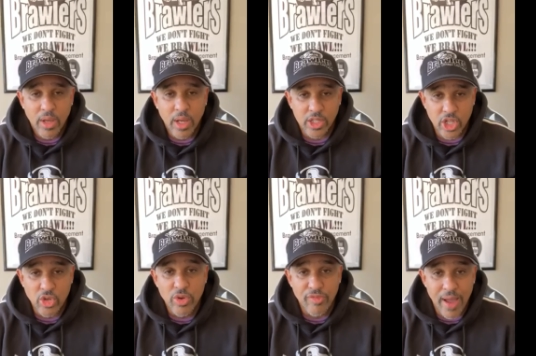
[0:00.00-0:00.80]
uh, to
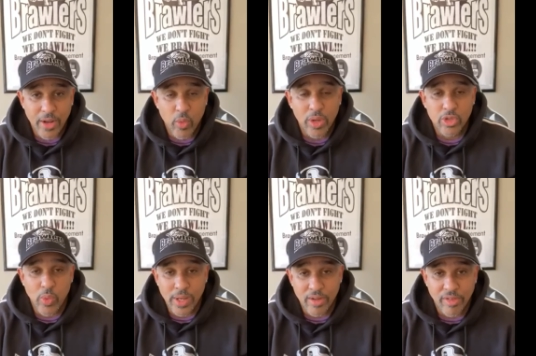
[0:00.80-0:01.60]
unify the
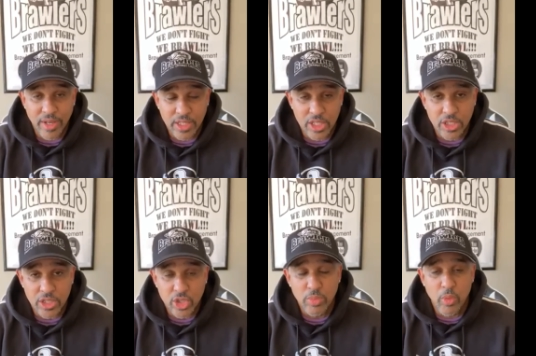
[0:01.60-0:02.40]
welterweight
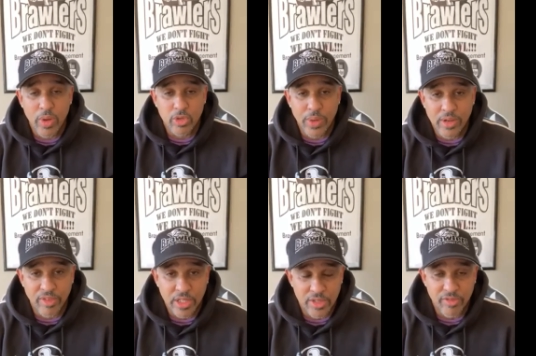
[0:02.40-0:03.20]
division, super welterweight
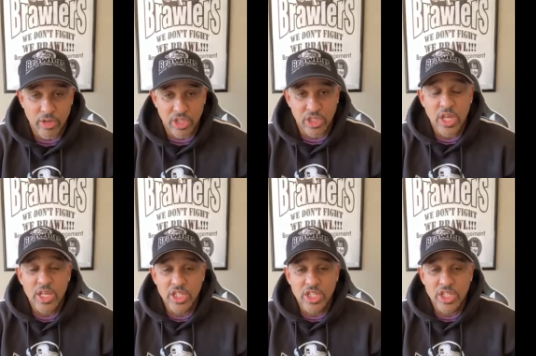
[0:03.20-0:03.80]
division versus